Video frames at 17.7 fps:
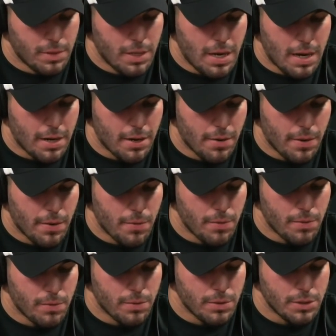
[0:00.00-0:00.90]
Yeah, I agree
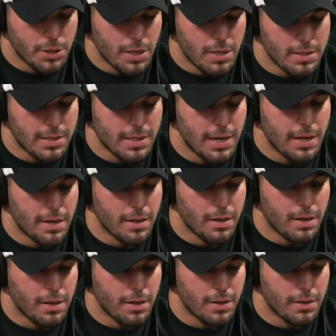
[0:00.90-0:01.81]
with what John's
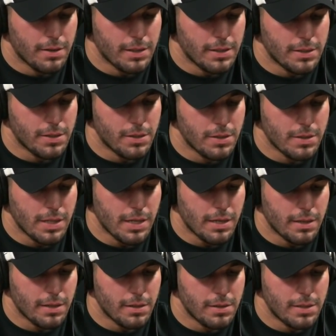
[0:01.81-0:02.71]
saying. Another thing too is
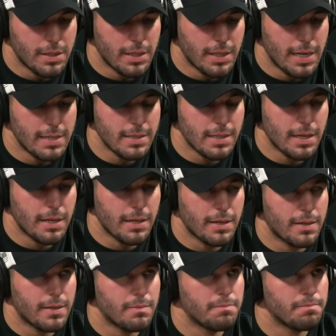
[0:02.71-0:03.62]
like you see guys
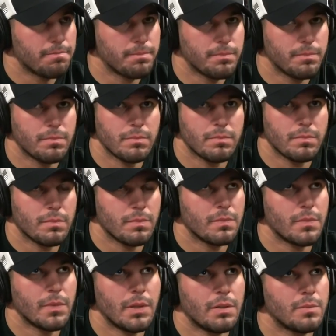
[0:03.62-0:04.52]
like let
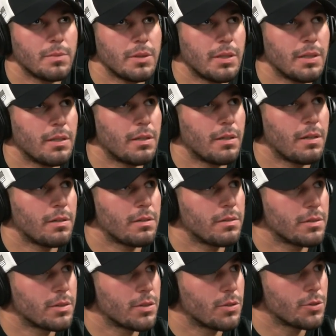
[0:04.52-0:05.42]
me think
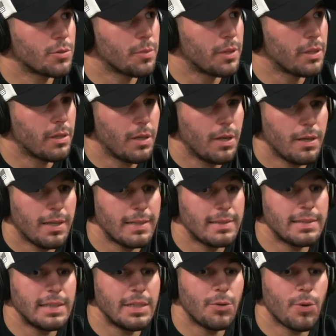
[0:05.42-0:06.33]
on social media,
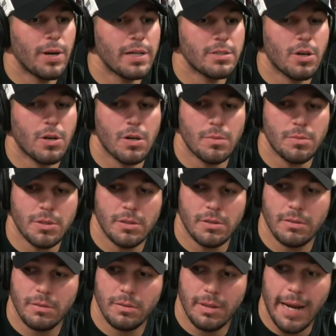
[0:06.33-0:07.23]
like T-Rex
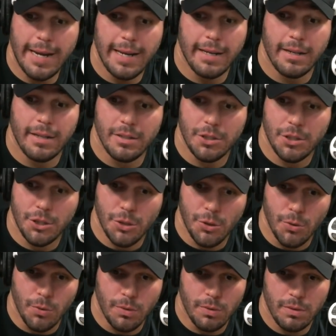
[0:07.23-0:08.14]
Arms. That kid could
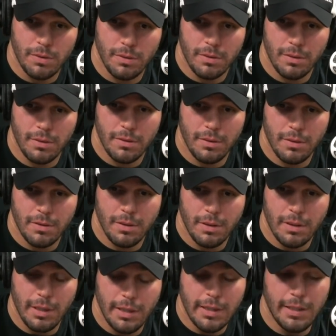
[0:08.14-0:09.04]
shoot.
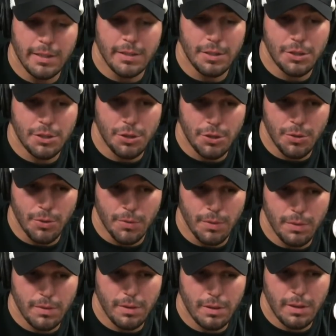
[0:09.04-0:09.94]
He could
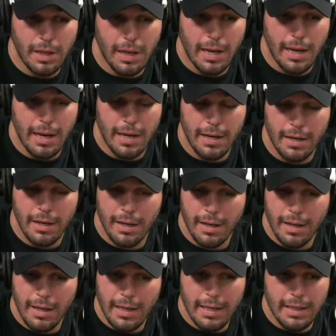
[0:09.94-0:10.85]
shoot, and
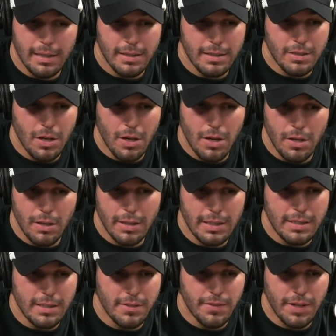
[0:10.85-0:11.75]
he does all
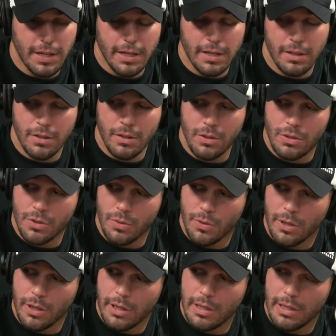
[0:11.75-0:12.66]
these videos
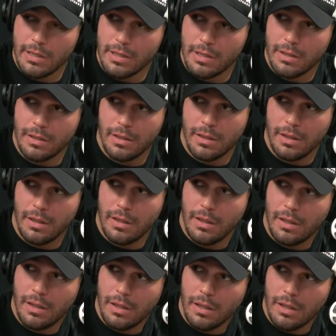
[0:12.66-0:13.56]
where he's,
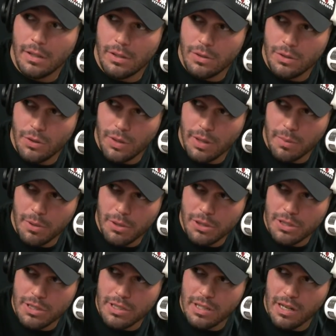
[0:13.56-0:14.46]
doing a
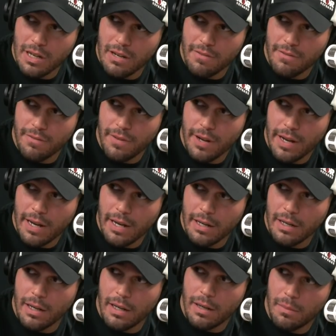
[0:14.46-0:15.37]
bunch of stuff,
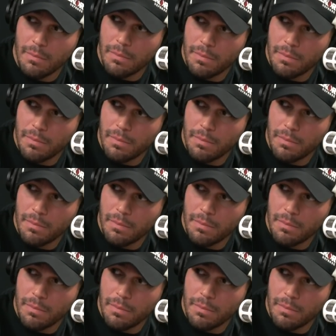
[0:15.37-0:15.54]
and